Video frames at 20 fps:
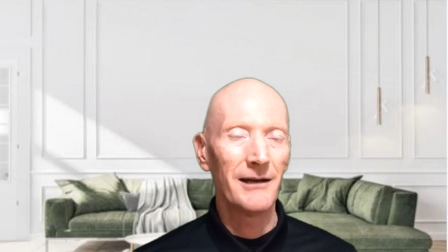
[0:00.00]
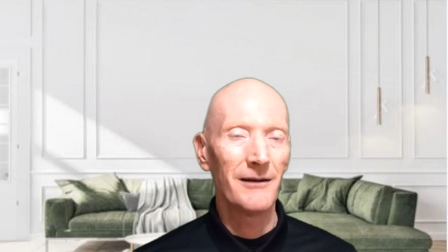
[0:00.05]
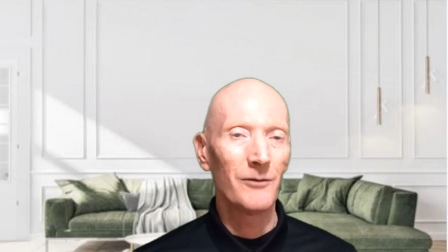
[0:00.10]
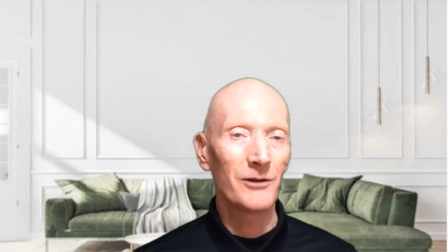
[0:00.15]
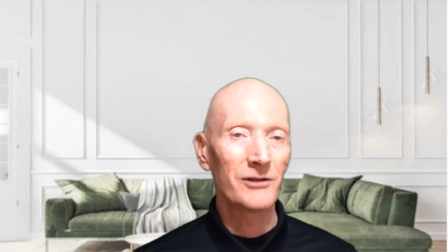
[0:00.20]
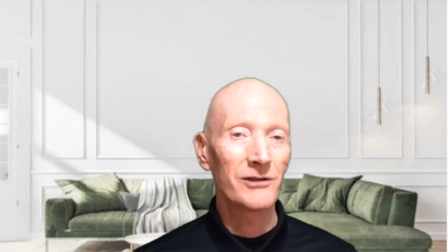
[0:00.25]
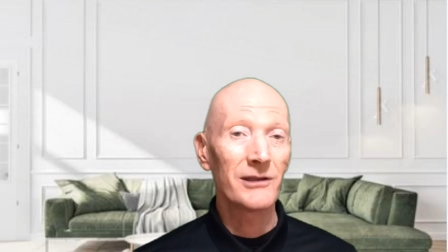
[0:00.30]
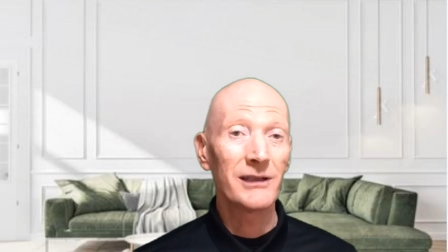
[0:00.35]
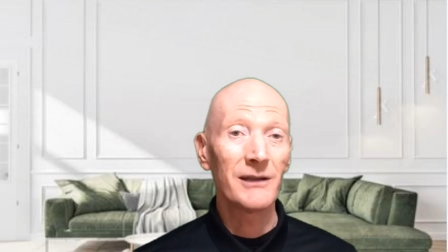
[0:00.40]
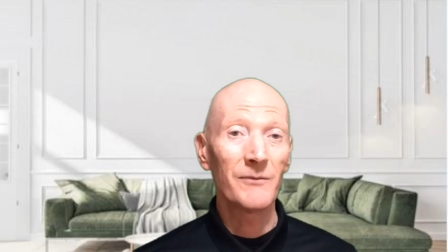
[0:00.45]

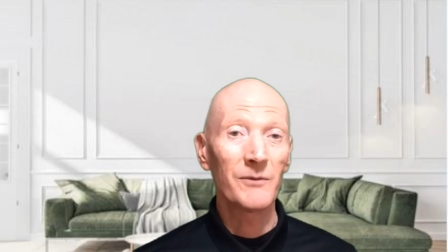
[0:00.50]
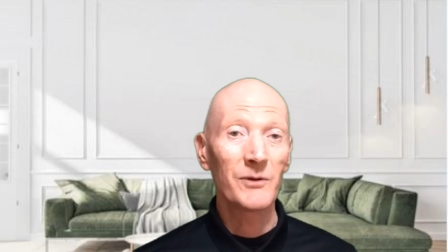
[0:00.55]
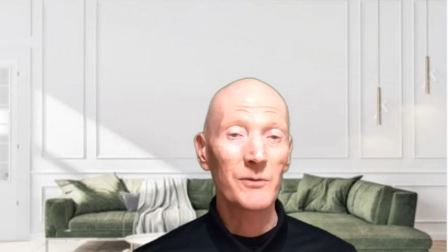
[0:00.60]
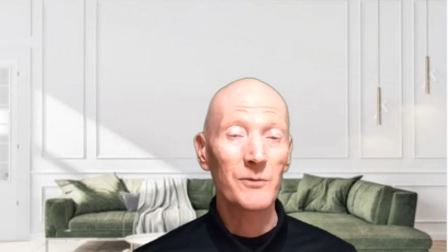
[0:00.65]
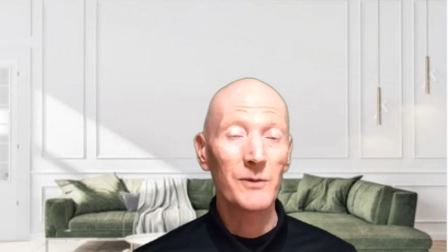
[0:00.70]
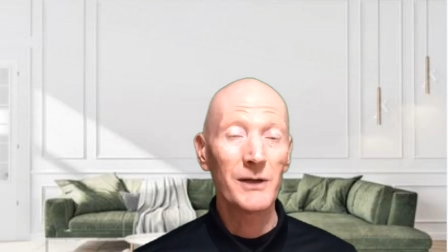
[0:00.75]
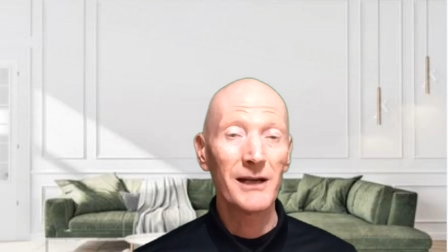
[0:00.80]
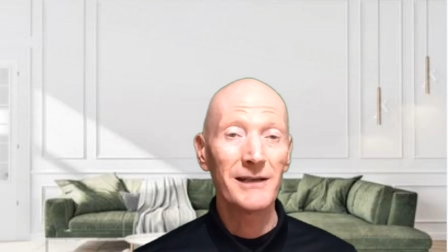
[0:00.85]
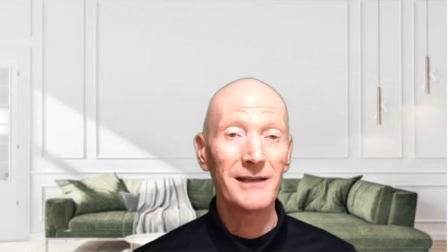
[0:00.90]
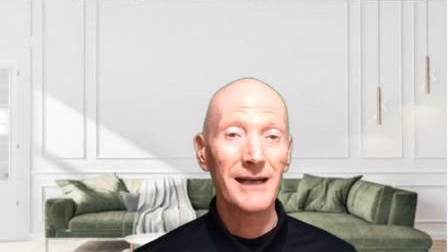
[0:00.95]
What's the Difference
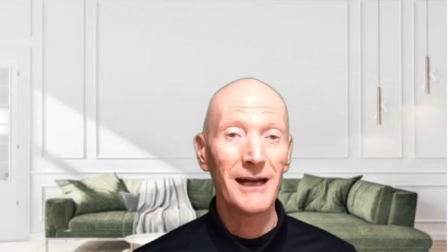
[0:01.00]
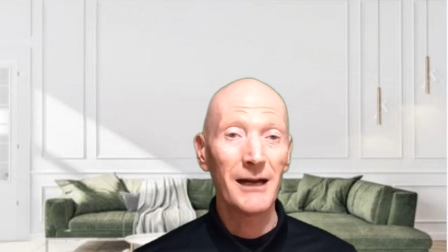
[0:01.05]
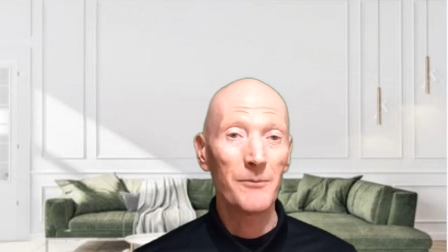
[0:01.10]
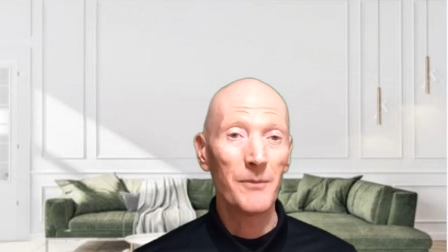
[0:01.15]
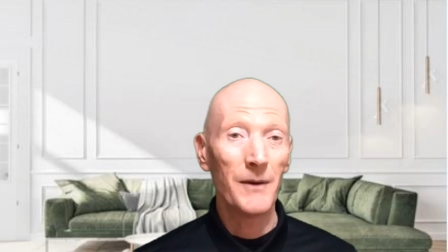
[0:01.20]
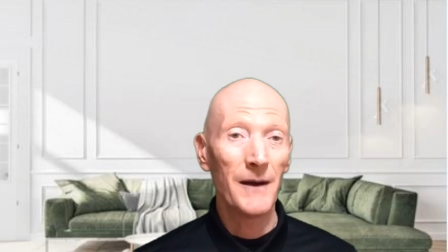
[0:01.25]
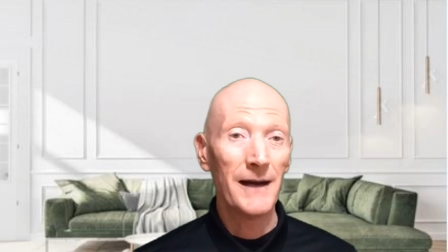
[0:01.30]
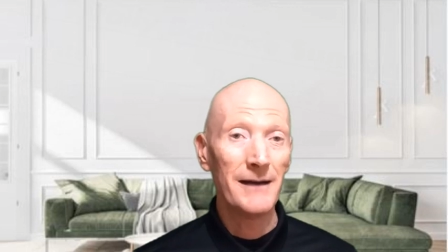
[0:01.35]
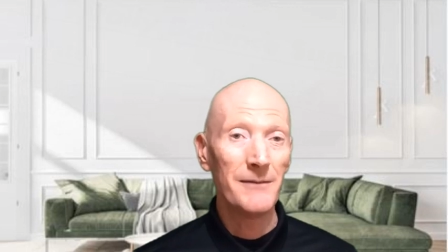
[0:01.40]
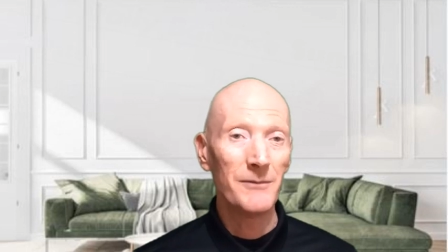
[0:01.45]
Between a
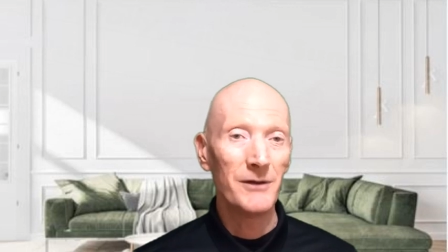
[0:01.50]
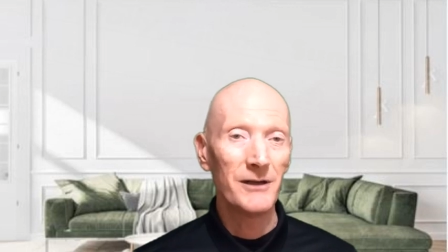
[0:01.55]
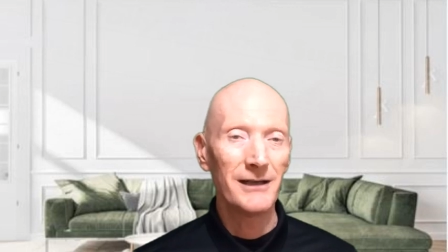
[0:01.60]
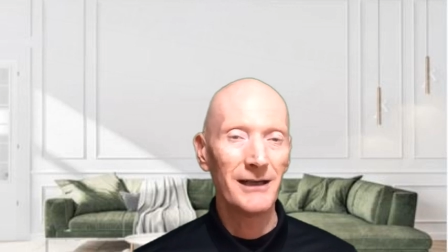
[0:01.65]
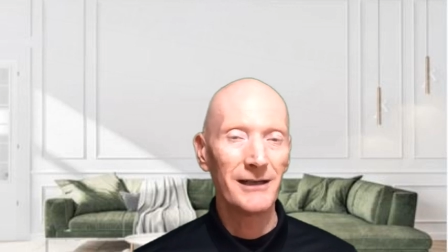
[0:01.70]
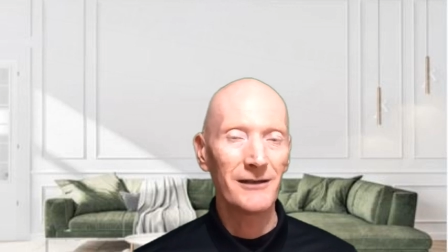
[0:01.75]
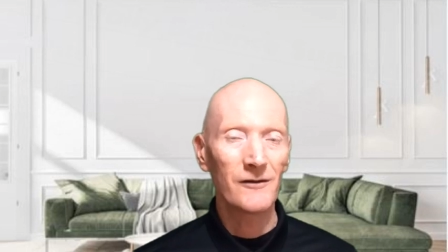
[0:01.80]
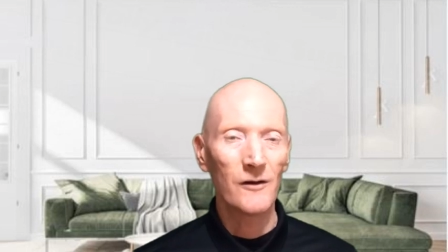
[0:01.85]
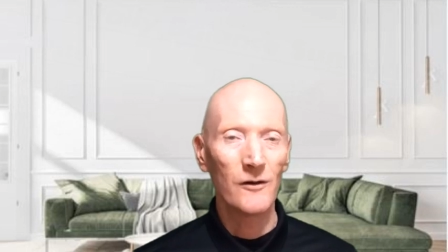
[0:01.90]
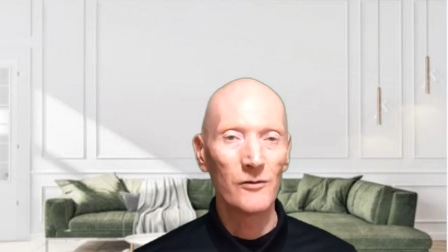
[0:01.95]
Down Payment
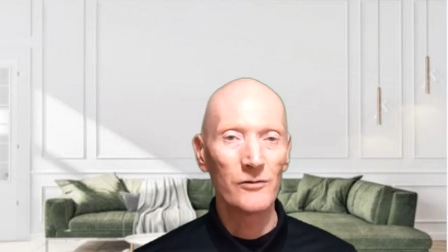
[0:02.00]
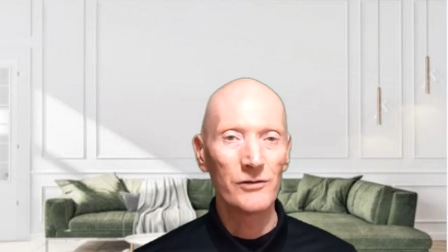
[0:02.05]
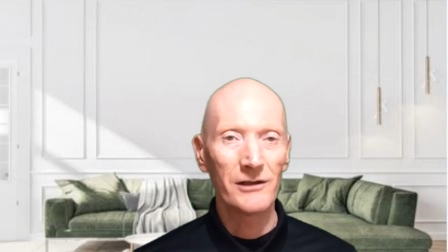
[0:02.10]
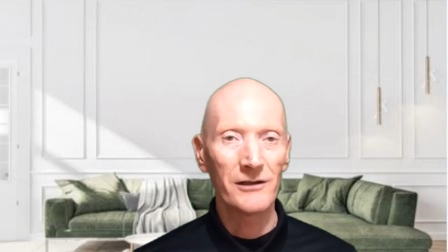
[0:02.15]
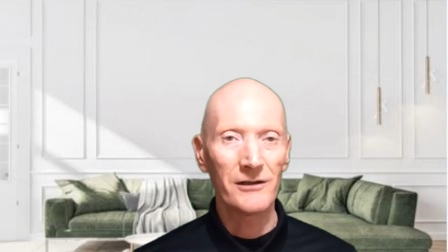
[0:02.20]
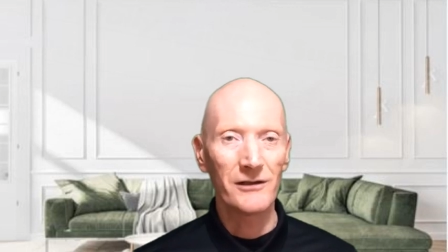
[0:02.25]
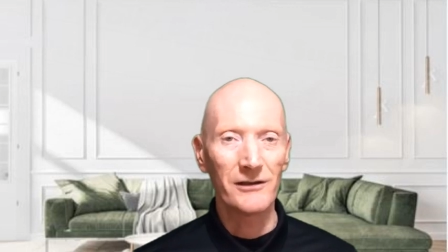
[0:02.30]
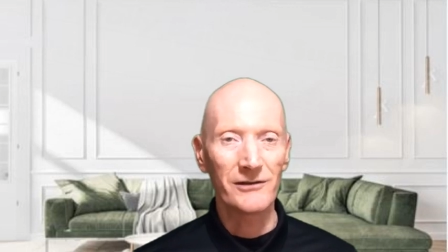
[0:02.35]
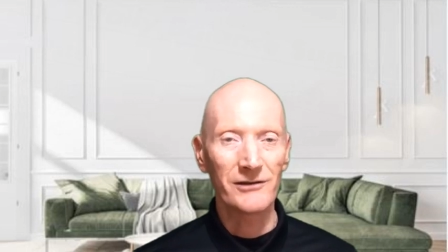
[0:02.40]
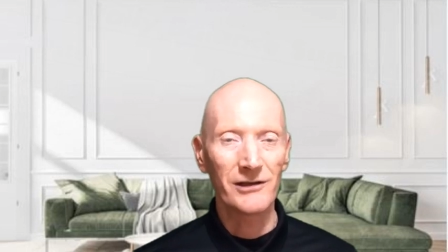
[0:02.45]
and
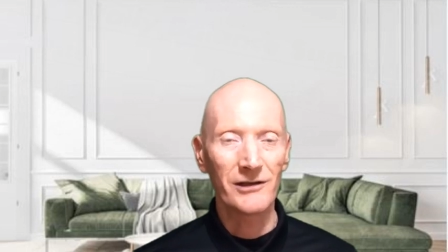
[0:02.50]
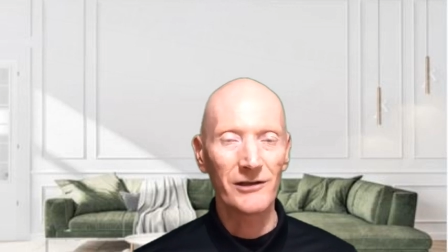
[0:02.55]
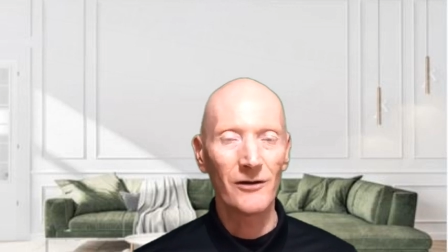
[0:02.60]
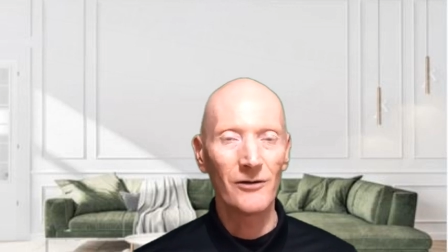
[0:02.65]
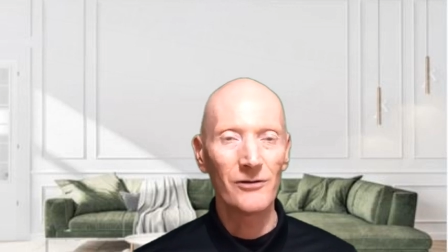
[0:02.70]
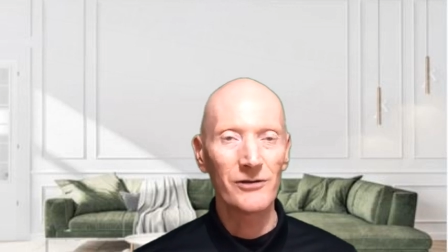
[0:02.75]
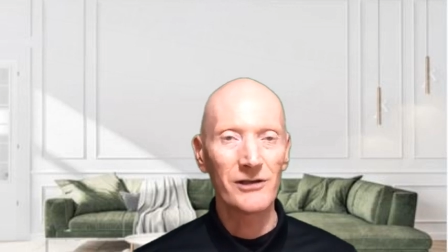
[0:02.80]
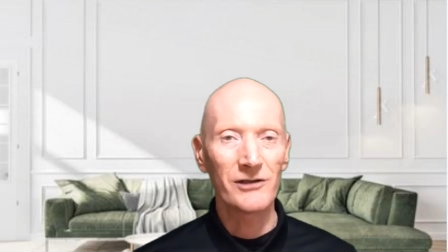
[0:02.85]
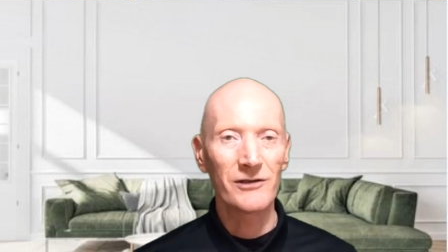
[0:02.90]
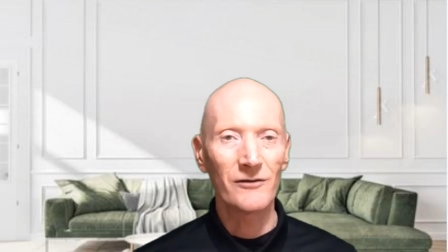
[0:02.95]
Closing Costs. It
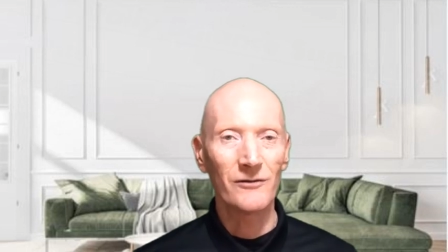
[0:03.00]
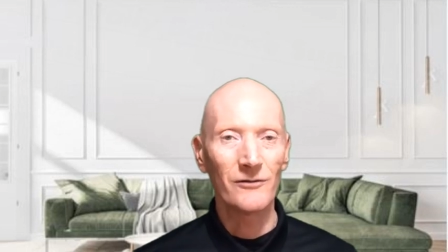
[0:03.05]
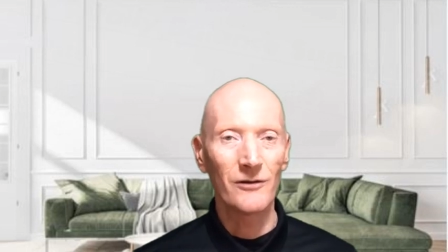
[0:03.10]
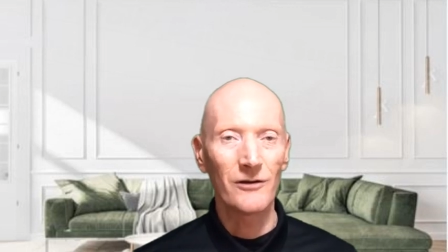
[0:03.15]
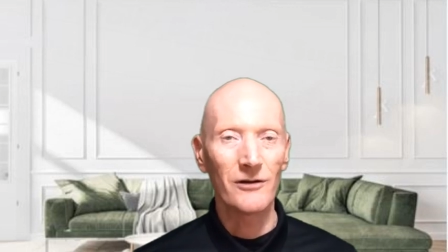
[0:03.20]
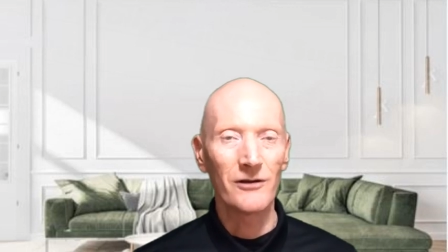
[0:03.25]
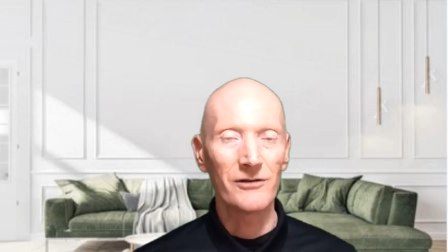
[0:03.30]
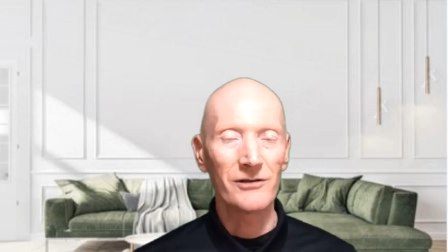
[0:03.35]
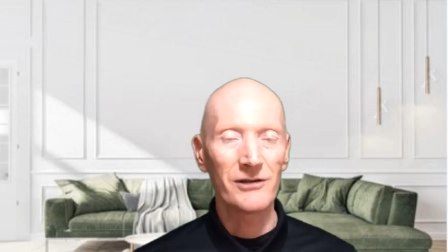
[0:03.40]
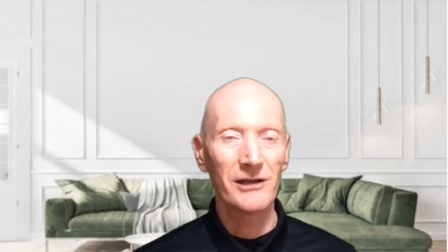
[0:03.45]
goes into
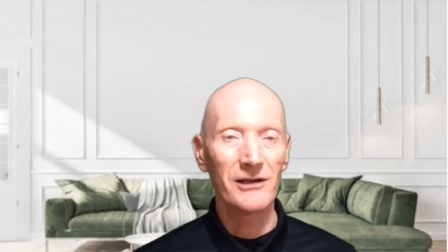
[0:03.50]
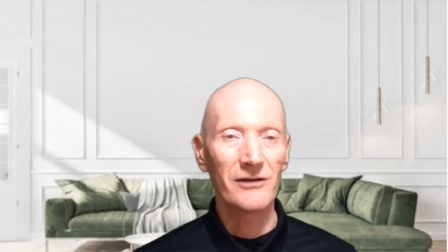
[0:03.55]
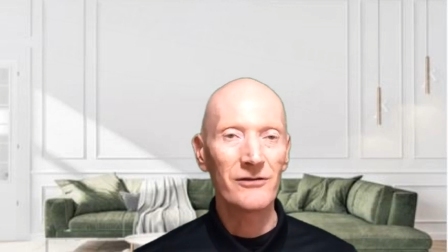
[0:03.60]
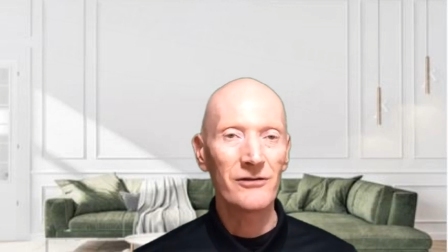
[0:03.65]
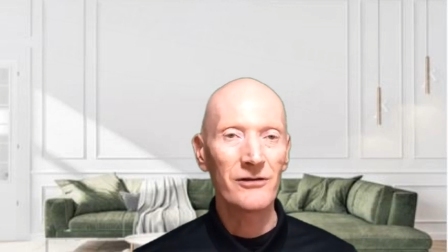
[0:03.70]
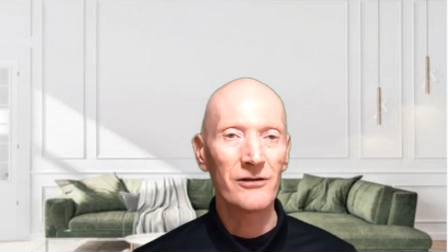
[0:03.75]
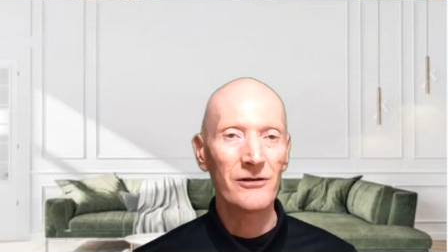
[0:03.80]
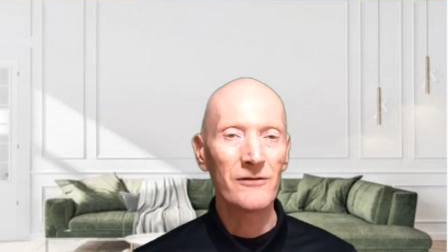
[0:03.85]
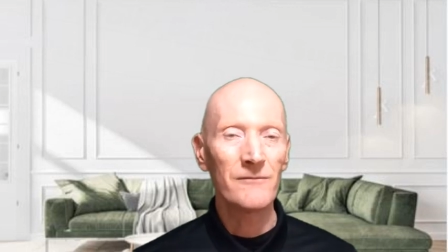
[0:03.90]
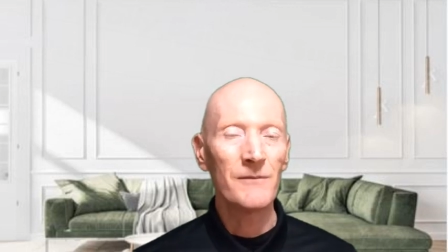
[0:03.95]
all those things
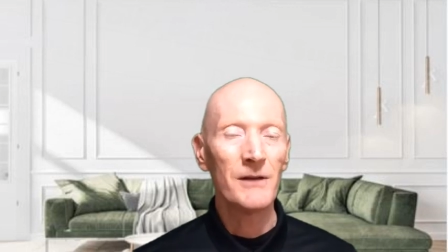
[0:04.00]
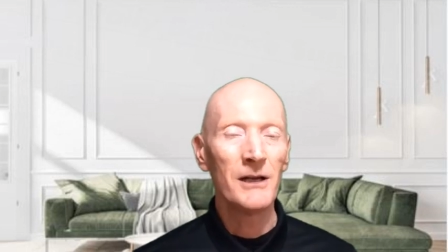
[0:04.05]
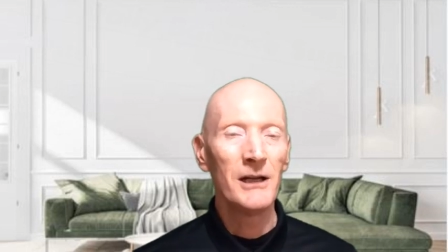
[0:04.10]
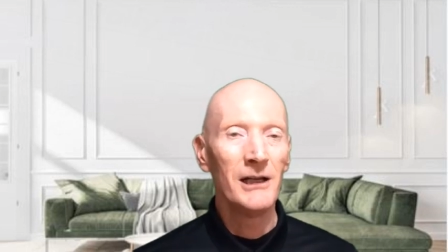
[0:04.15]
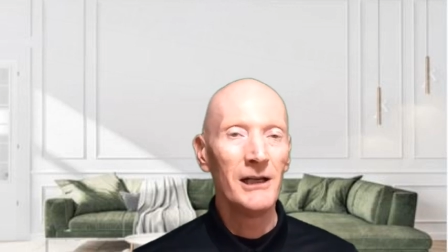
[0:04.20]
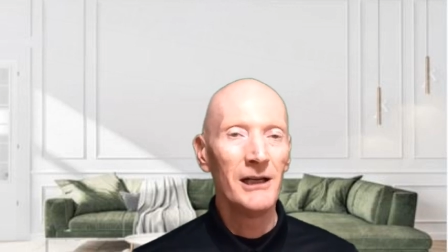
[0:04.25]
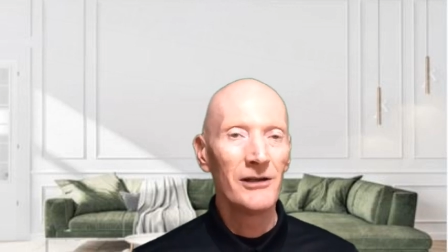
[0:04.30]
too.